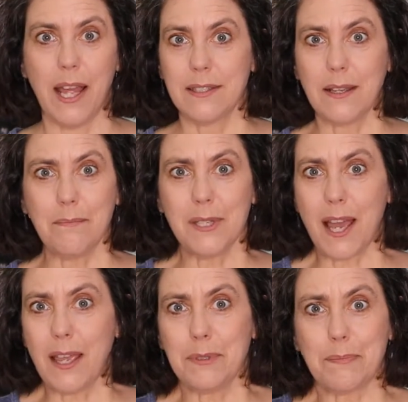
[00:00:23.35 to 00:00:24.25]

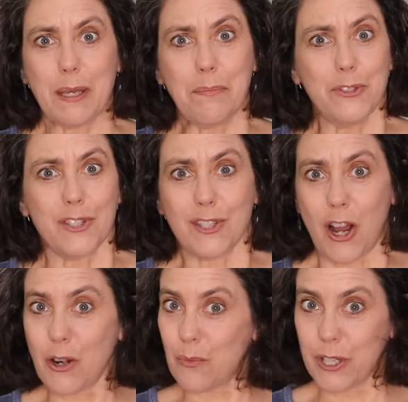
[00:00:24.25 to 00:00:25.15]
Sometimes people just
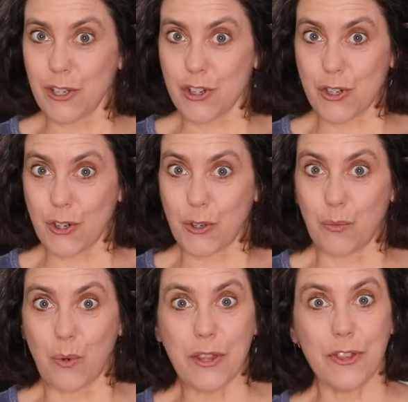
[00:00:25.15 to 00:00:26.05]
aren't really sure
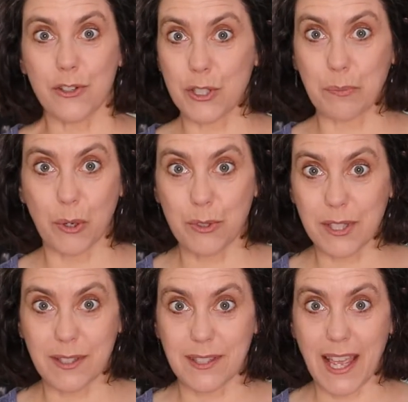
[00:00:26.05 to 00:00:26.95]
what they're supposed
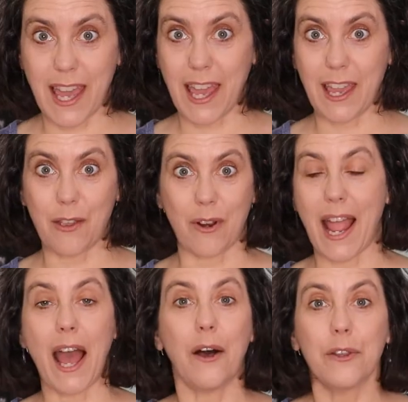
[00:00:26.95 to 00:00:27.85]
to say or
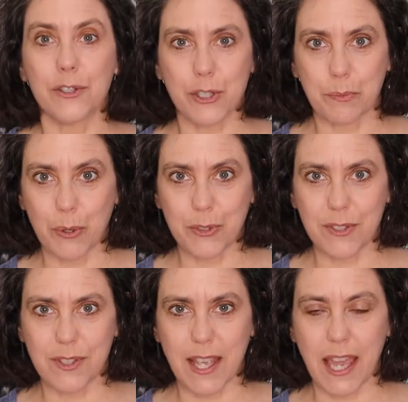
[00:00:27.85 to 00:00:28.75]
how they're supposed
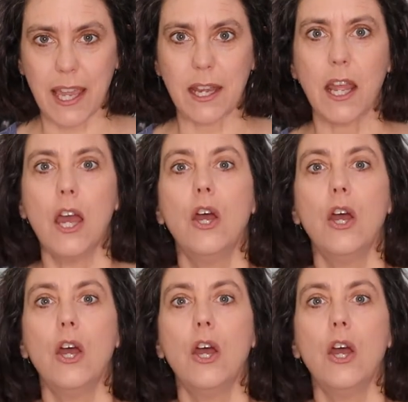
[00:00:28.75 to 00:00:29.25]
to say it.